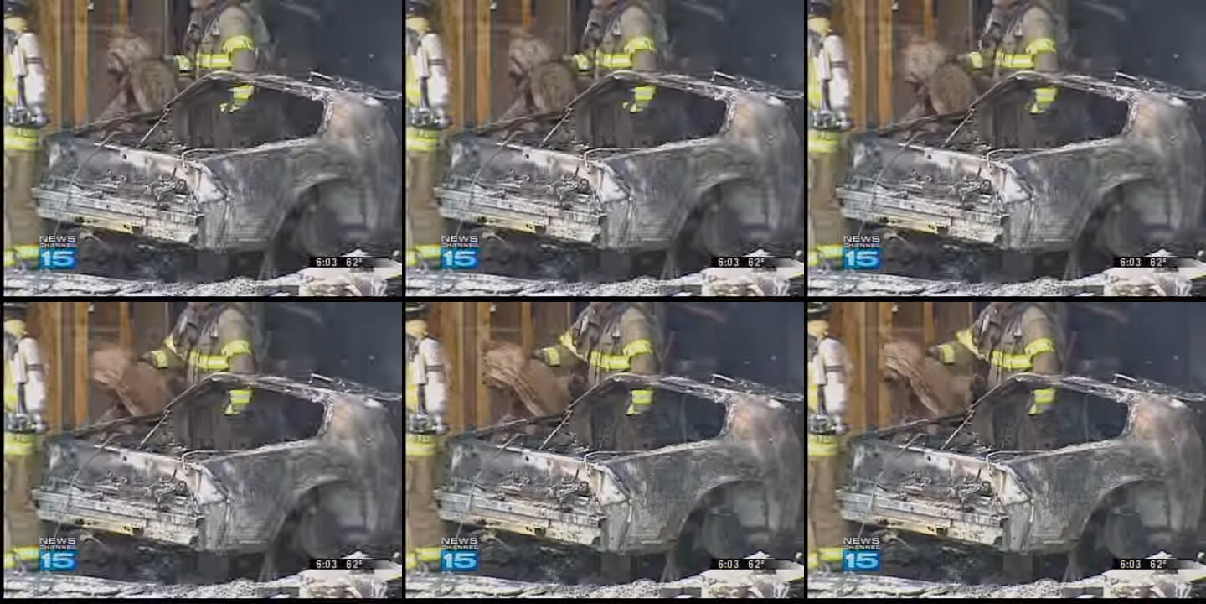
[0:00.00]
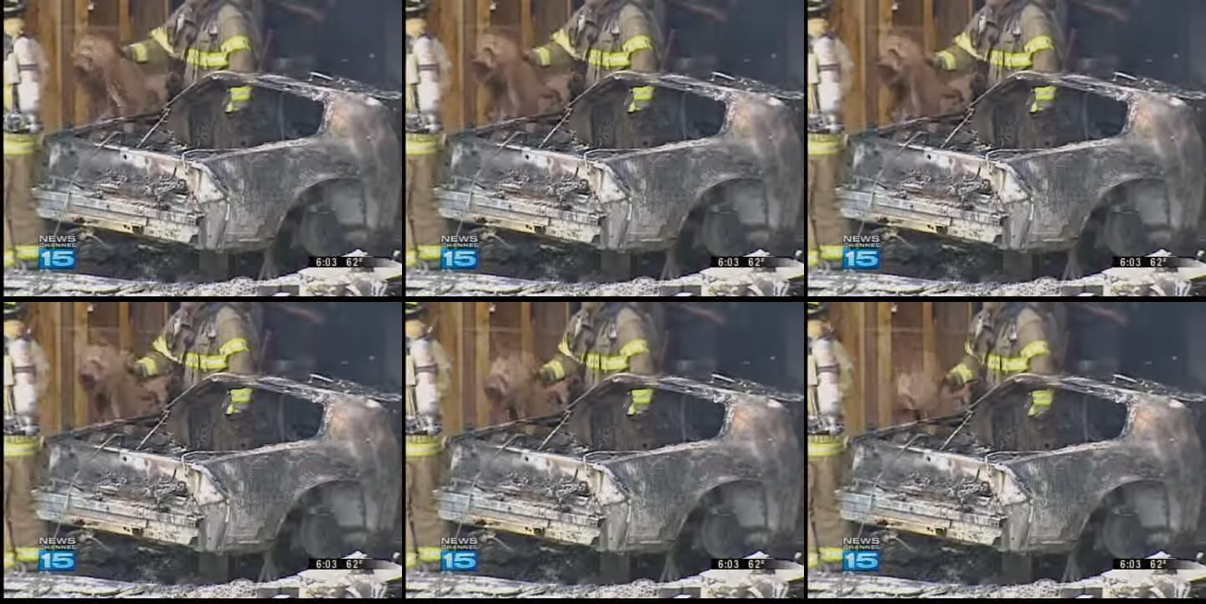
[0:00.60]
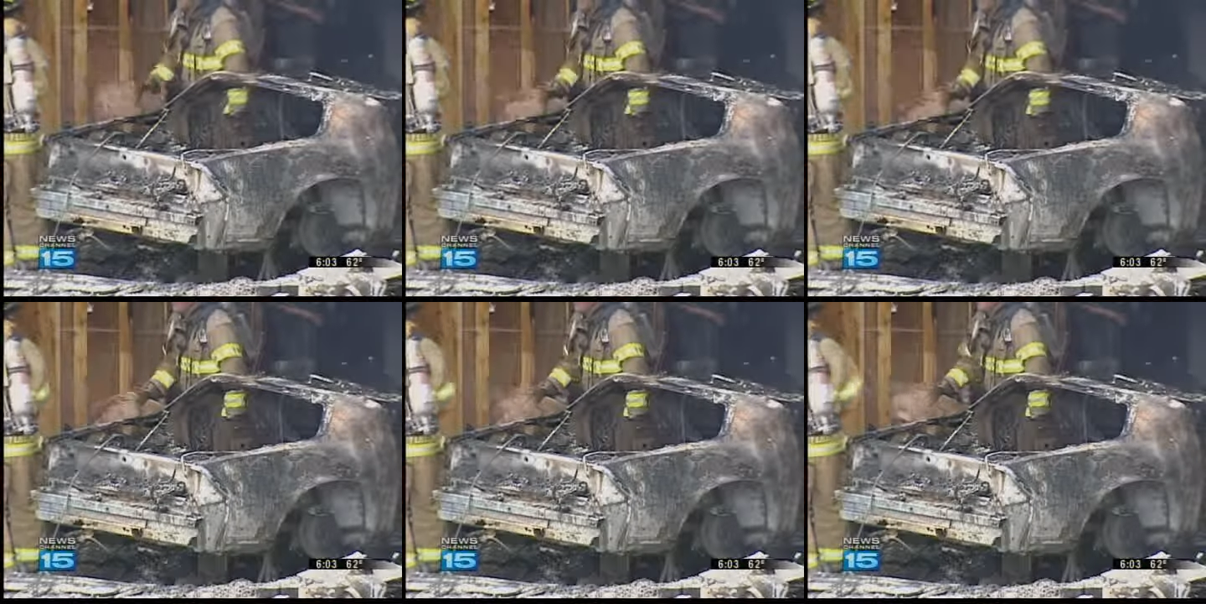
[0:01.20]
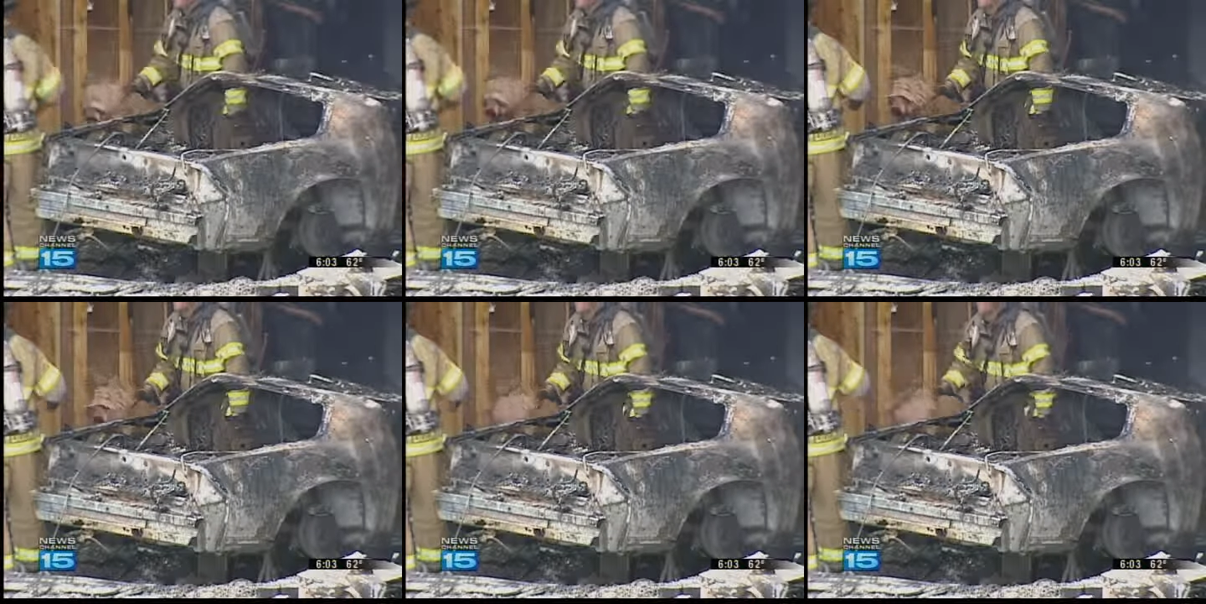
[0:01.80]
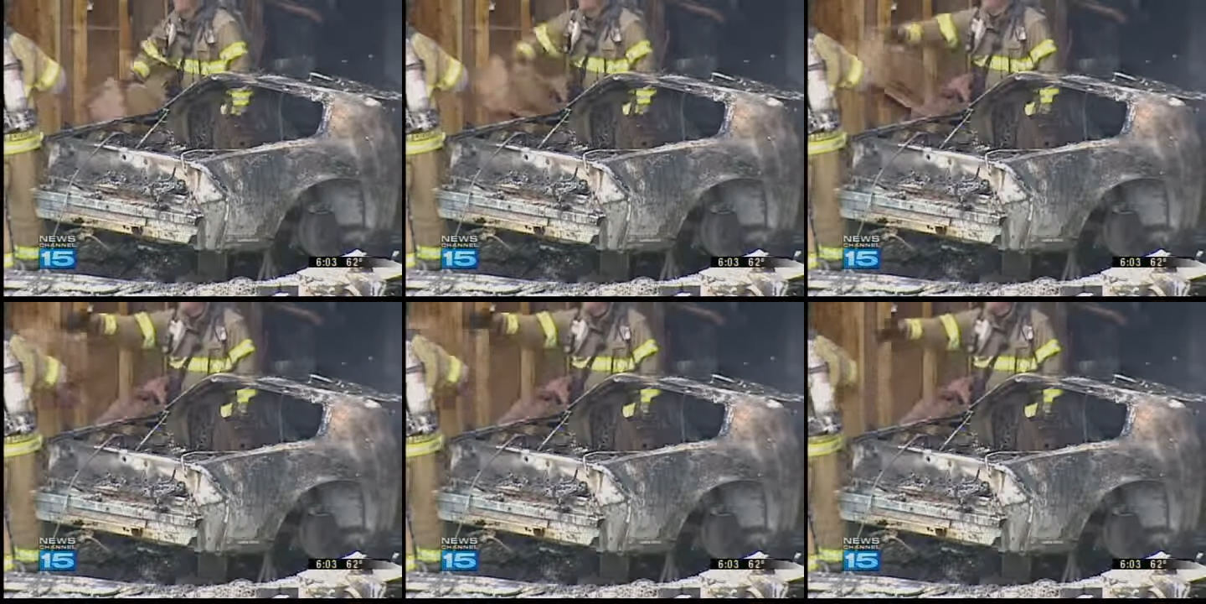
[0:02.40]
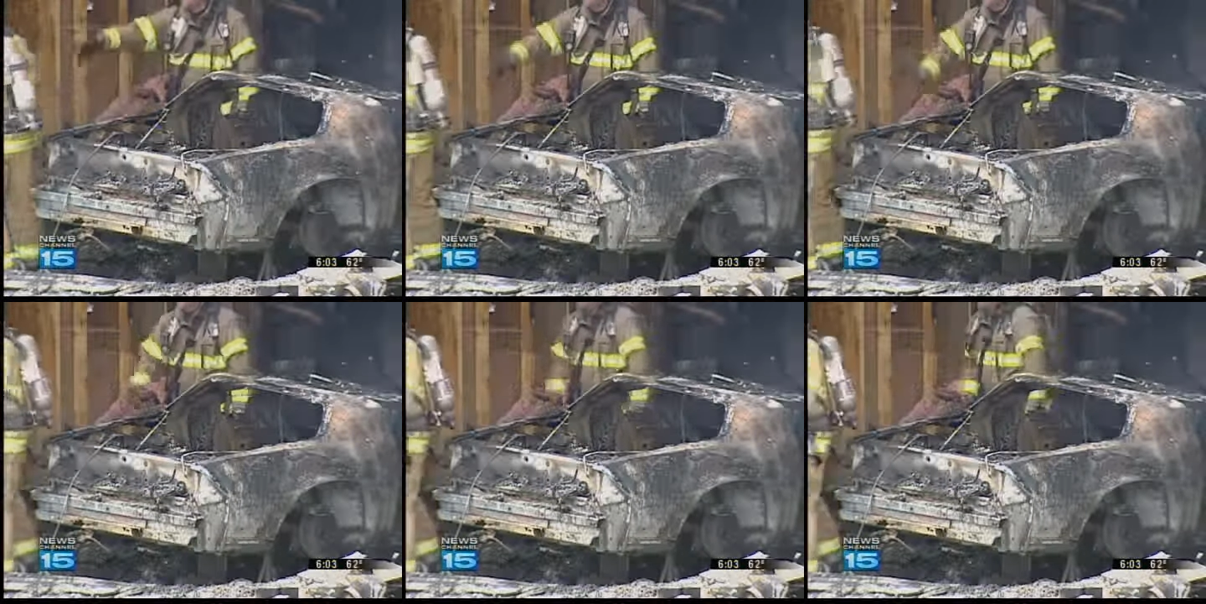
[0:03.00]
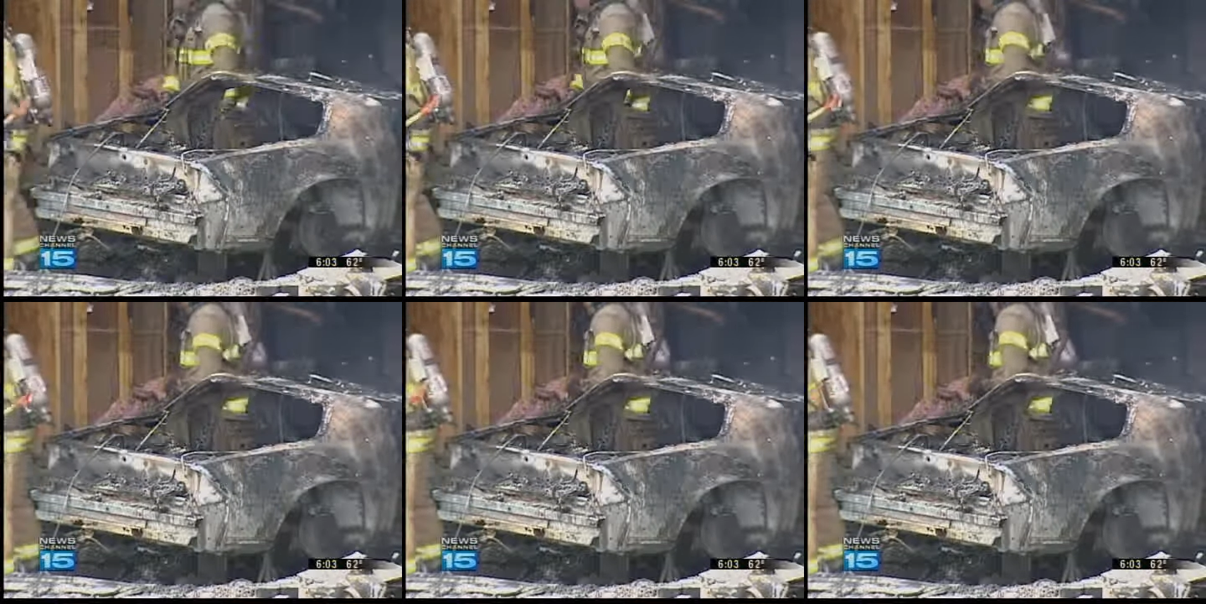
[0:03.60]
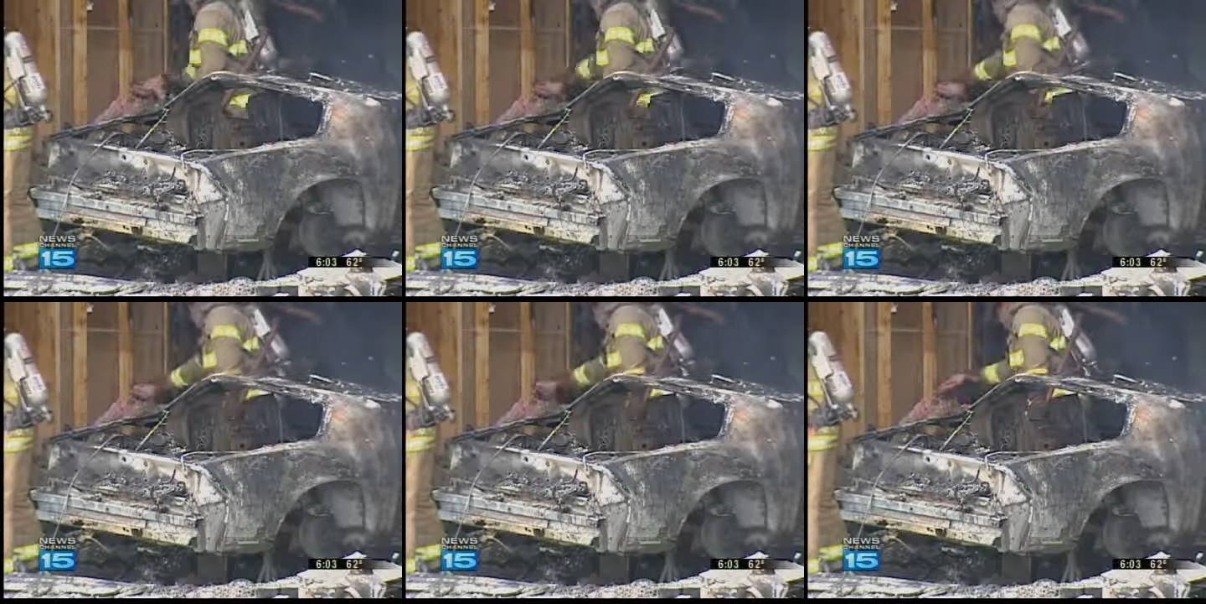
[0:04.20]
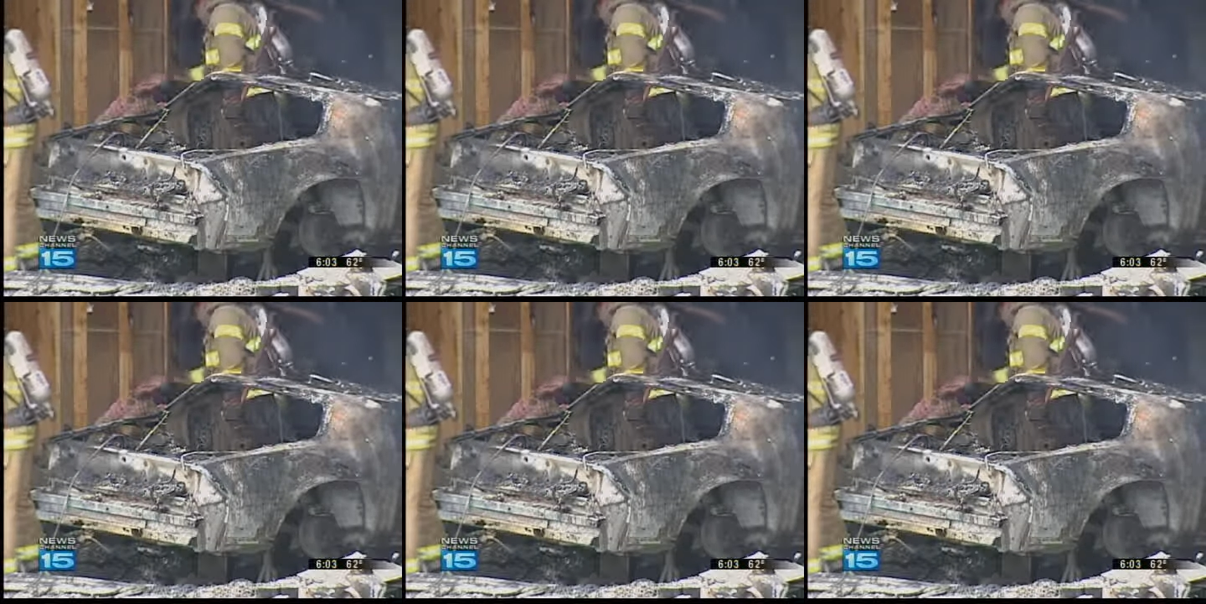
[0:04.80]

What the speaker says: Nobody's mouth can be seen.